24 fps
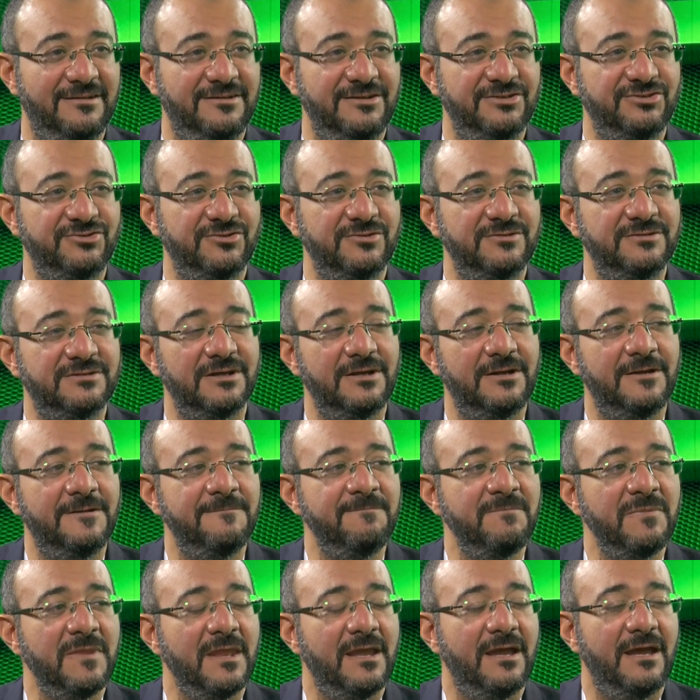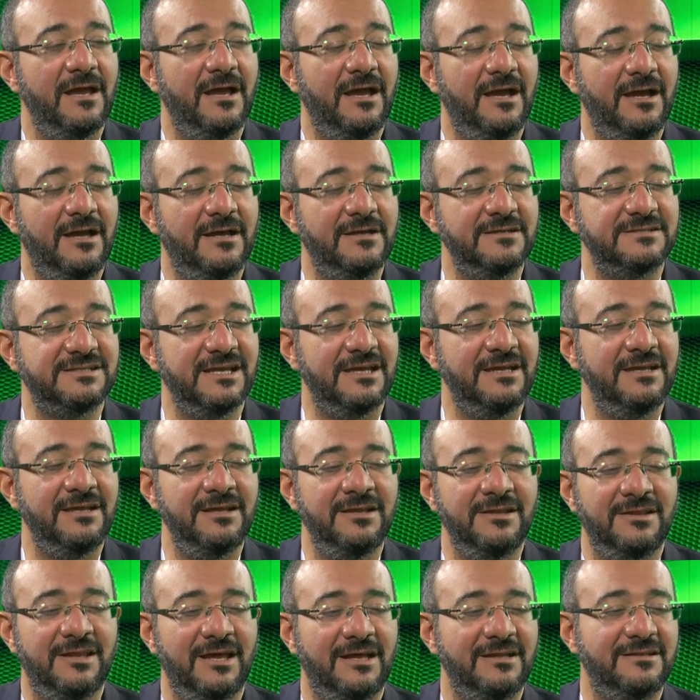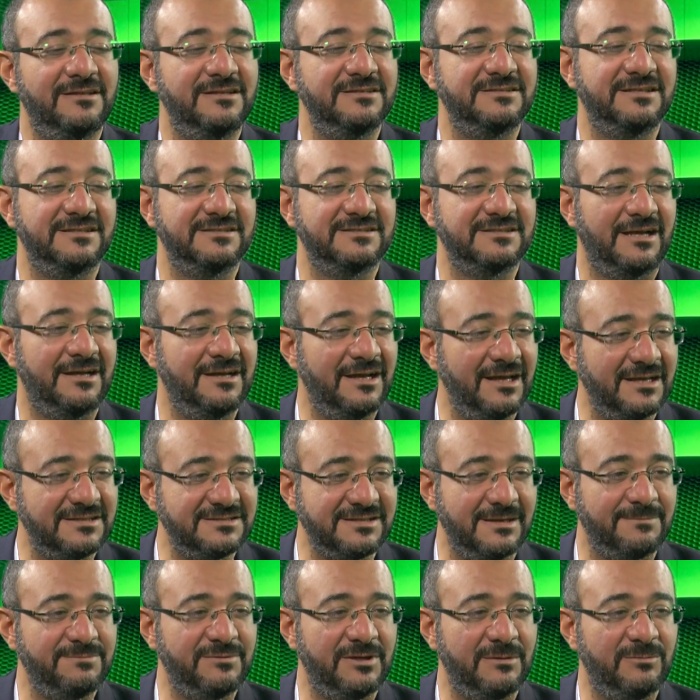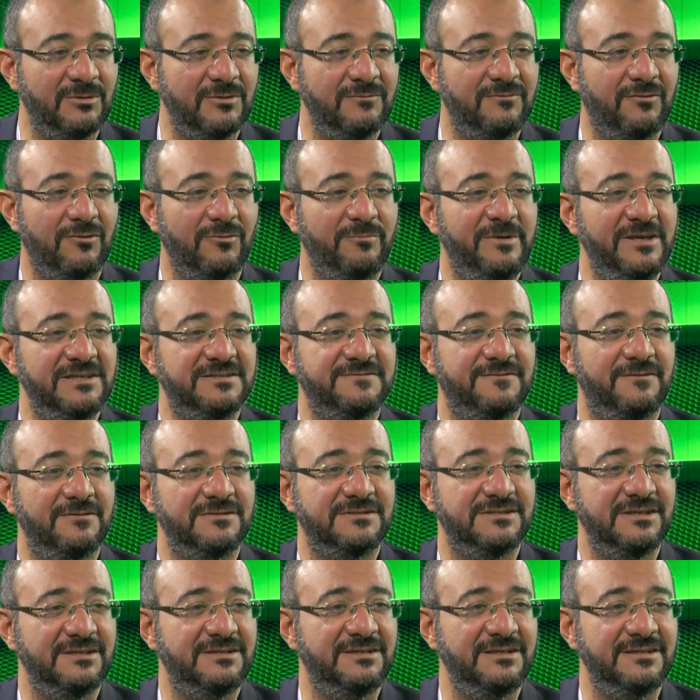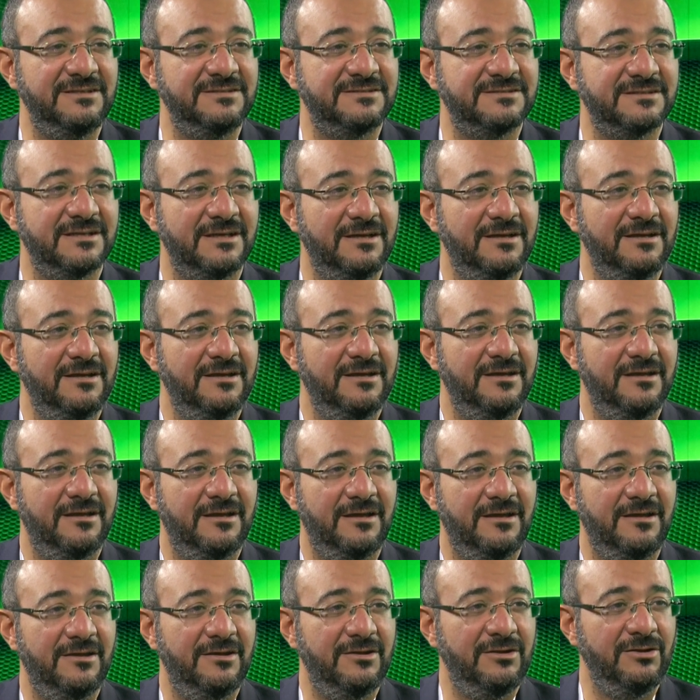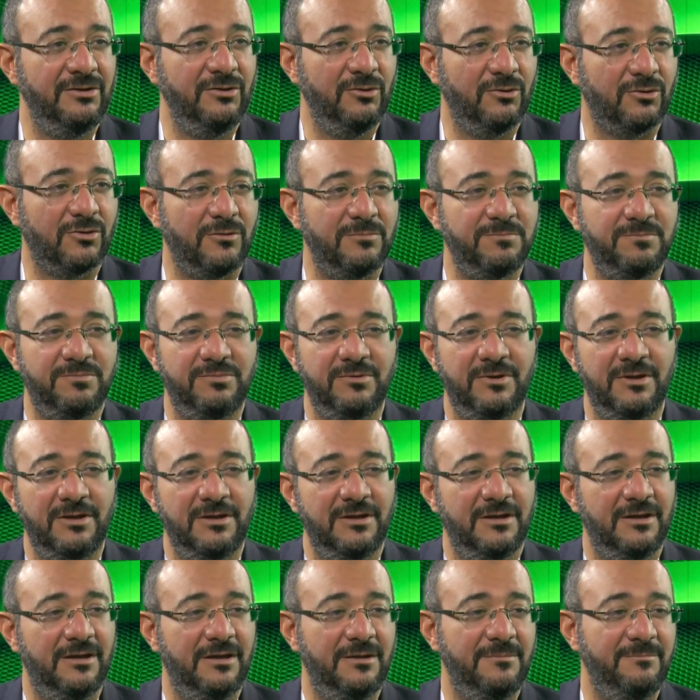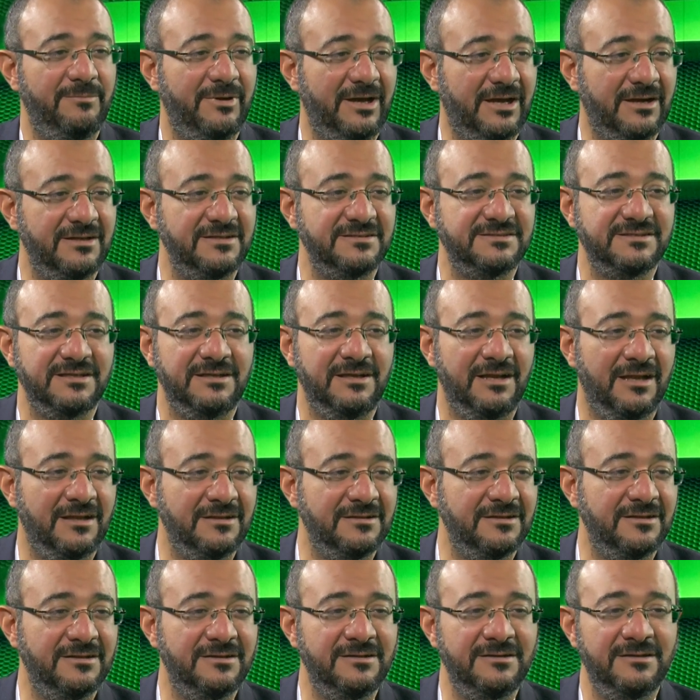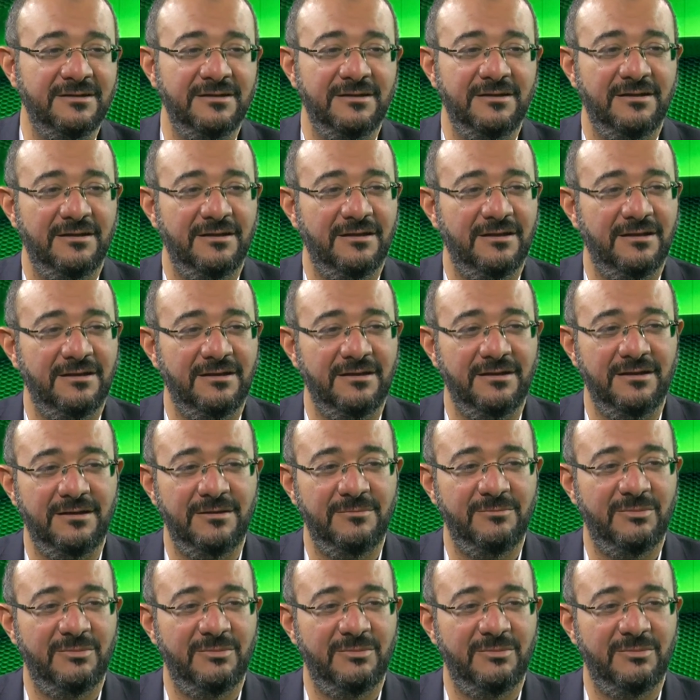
issued, saying that this is unacceptable for peaceful cities in Europe, in Paris, in London, and in